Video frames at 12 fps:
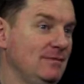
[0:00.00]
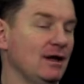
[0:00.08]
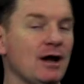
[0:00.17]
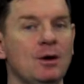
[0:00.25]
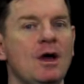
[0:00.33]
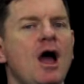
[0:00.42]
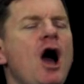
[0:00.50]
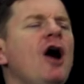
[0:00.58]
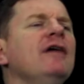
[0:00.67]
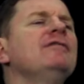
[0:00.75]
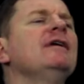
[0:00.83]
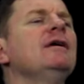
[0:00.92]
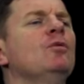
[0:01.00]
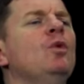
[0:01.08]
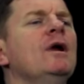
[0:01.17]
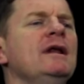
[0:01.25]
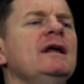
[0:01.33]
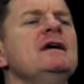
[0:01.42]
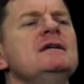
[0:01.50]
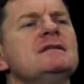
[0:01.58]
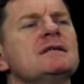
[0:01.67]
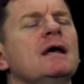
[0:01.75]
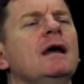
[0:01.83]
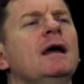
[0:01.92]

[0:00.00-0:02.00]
you know. I think what it is